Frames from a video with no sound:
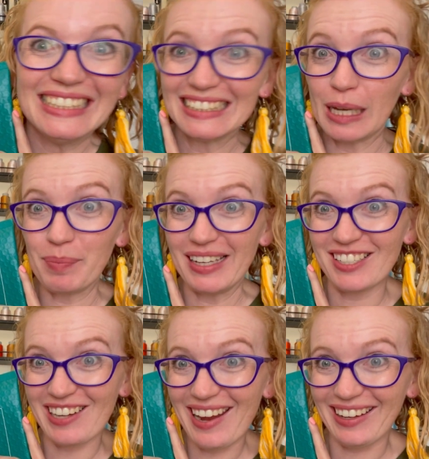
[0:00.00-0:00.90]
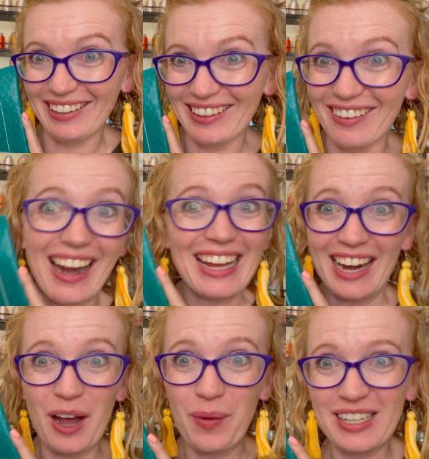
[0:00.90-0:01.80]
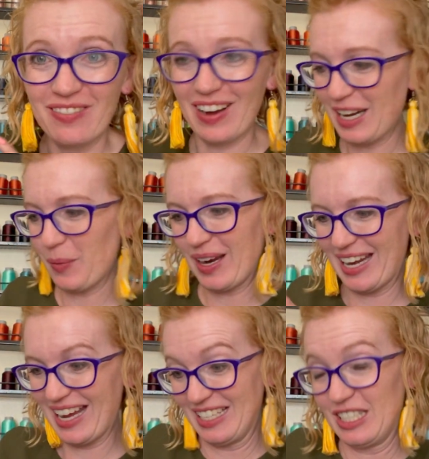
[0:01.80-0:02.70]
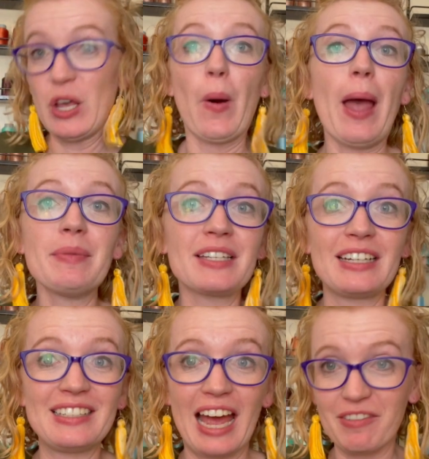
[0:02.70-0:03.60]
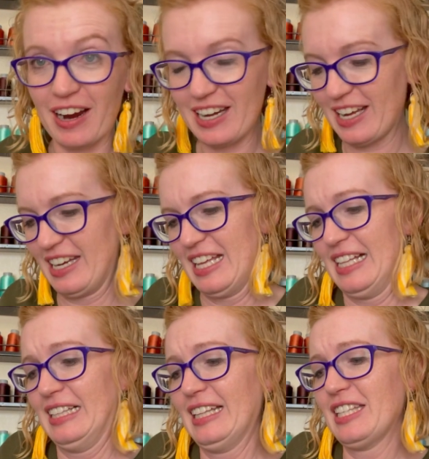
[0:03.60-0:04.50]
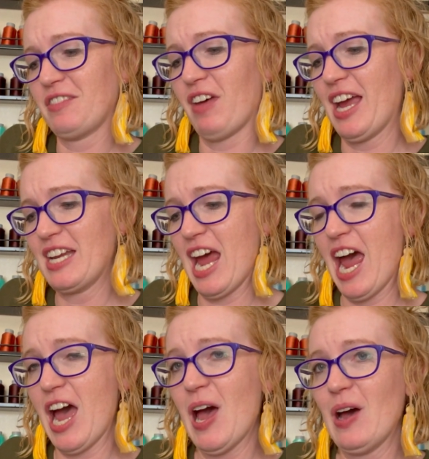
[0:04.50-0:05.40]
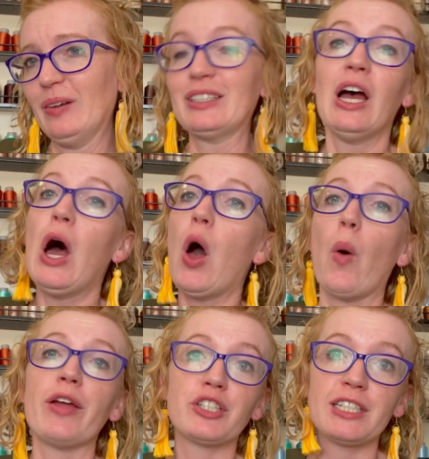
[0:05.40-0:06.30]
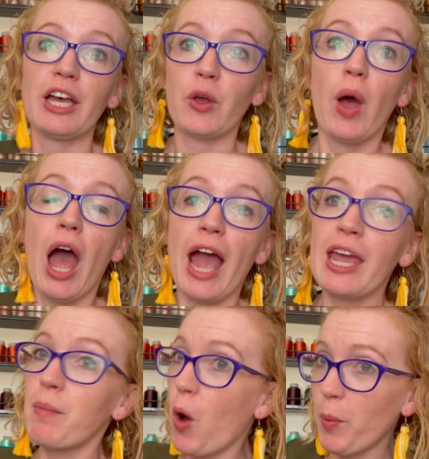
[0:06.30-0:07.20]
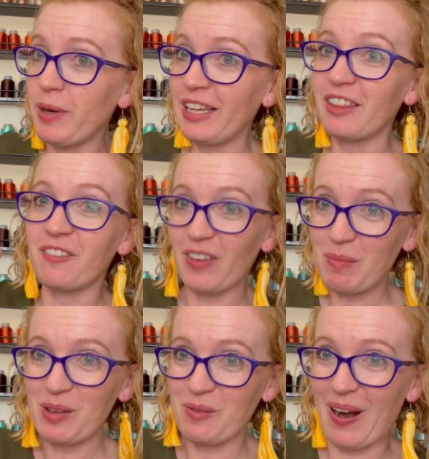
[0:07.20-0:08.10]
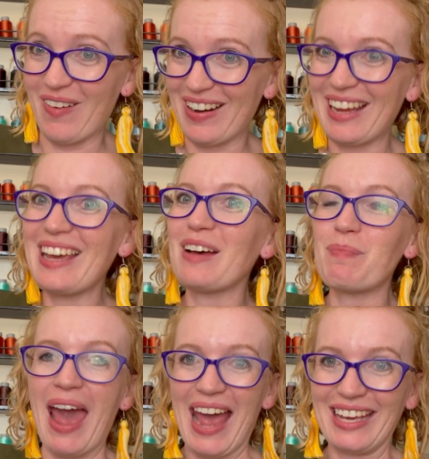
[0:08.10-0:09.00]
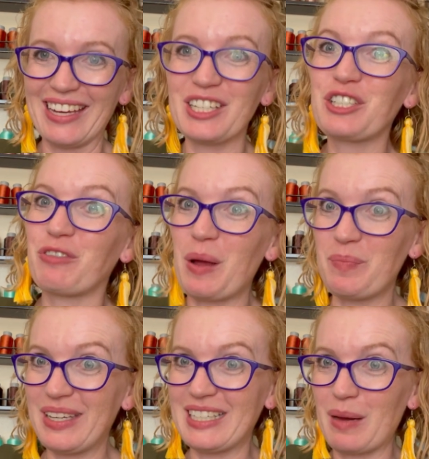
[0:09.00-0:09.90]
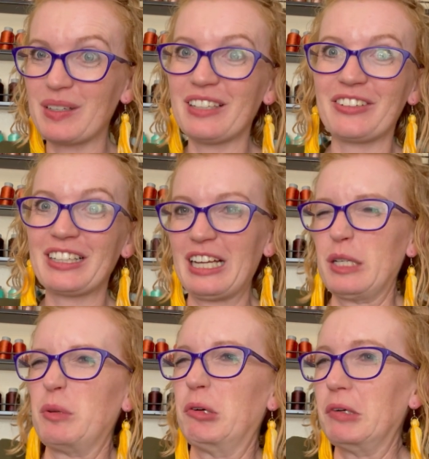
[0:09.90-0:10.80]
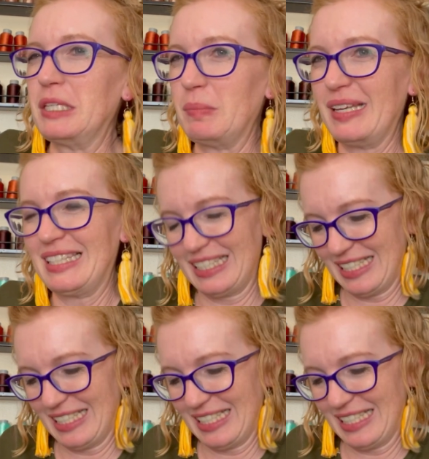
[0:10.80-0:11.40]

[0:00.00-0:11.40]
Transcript: Something's shaking in there, and I cannot wait to find out what it is, so I'm just gonna dive right in. Let's find out. Oh, I should tell you, I am opening the February package from Me Time Delivered Collectible Christmas.